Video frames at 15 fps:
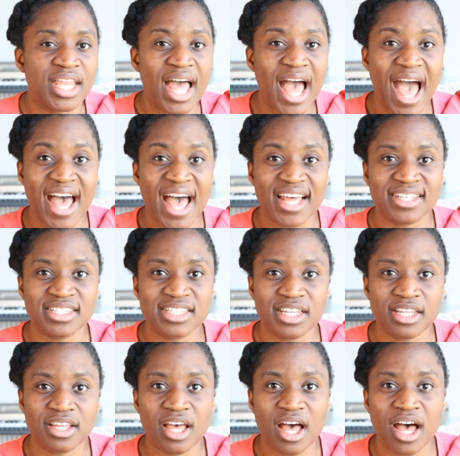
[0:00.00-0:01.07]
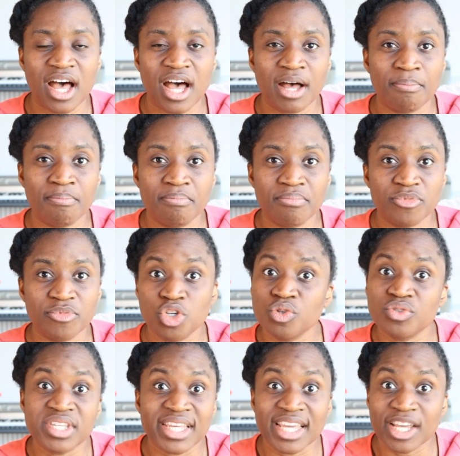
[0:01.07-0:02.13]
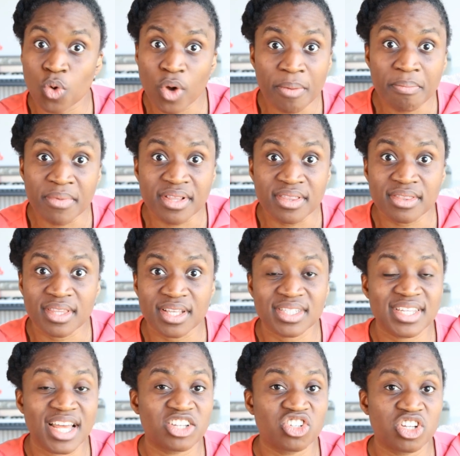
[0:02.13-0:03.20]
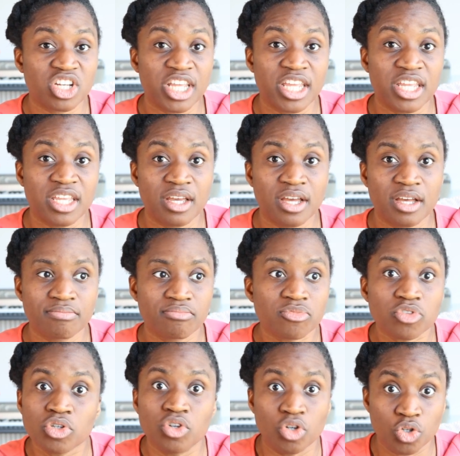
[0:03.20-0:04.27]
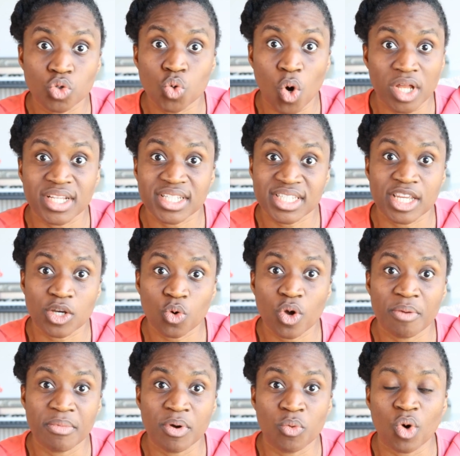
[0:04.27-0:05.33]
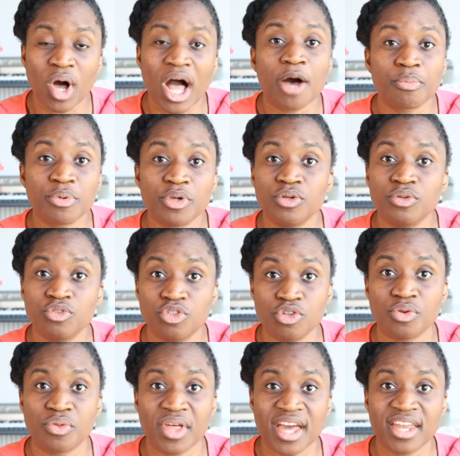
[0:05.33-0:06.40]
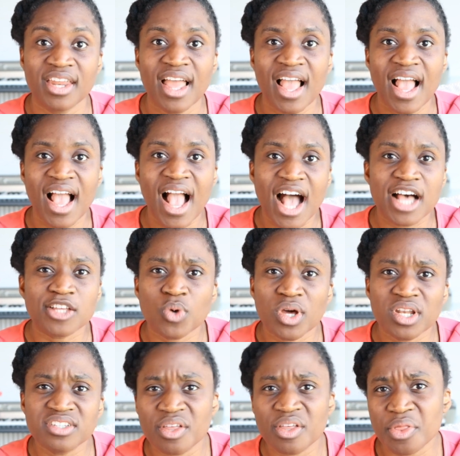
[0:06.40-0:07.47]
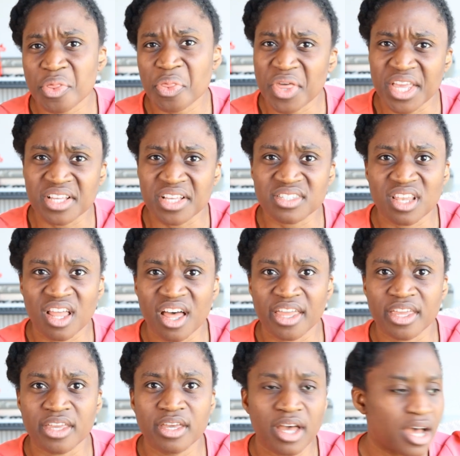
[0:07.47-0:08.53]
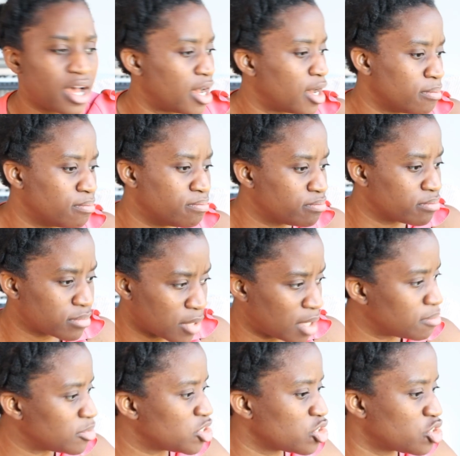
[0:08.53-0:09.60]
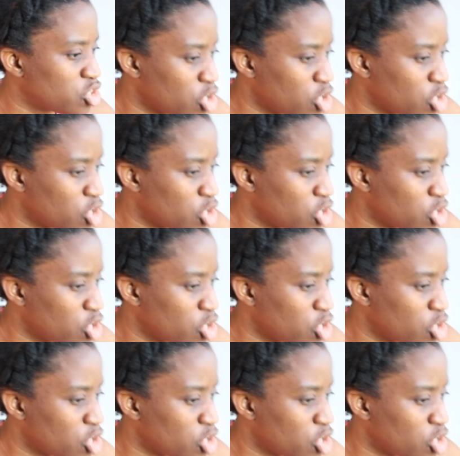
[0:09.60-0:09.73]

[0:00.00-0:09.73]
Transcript: and using equipment that's actually good quality equipment will help you do that, as well as other things like, let me just show